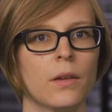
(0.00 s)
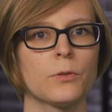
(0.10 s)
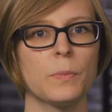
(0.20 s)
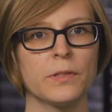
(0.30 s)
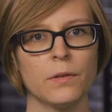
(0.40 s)

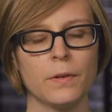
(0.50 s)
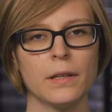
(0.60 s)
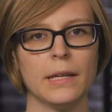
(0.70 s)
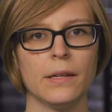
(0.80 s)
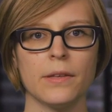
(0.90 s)

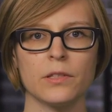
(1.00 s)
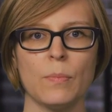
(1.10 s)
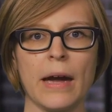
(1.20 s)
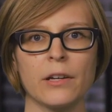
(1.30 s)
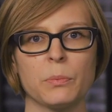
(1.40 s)
Specifically, this
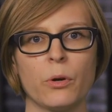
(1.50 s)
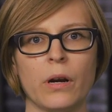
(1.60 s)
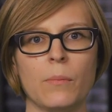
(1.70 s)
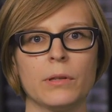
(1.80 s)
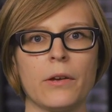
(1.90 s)
max
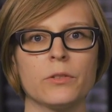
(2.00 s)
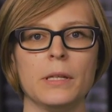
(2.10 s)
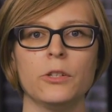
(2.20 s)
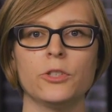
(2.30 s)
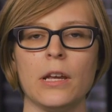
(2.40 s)
program allows
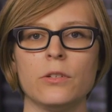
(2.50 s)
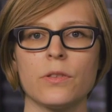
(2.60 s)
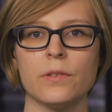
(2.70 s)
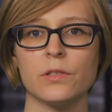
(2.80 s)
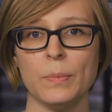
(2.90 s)
me to
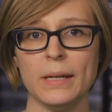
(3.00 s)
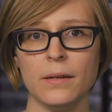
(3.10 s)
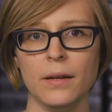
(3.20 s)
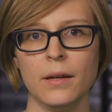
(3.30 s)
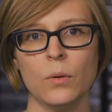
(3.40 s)
change the
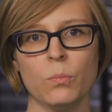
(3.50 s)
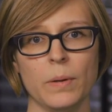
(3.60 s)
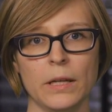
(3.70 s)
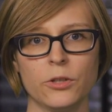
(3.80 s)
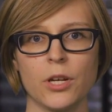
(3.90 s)
speed,
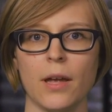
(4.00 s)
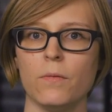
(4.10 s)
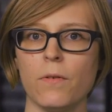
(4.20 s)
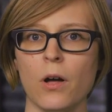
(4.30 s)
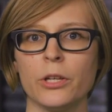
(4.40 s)
pitch,
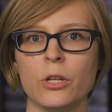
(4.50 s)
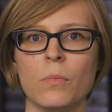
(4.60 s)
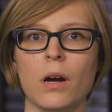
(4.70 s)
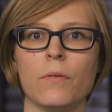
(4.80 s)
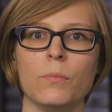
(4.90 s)
and
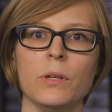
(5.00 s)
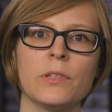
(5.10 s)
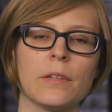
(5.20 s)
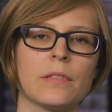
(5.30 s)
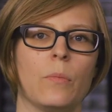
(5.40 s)
volume of a
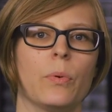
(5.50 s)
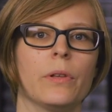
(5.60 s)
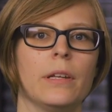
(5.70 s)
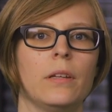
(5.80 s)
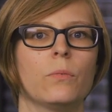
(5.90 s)
music
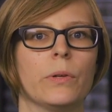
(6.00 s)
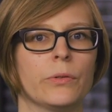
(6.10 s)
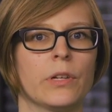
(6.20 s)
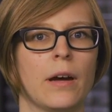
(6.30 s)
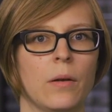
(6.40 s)
sample in
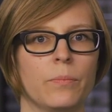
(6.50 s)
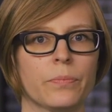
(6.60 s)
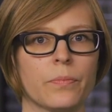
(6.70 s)
real time.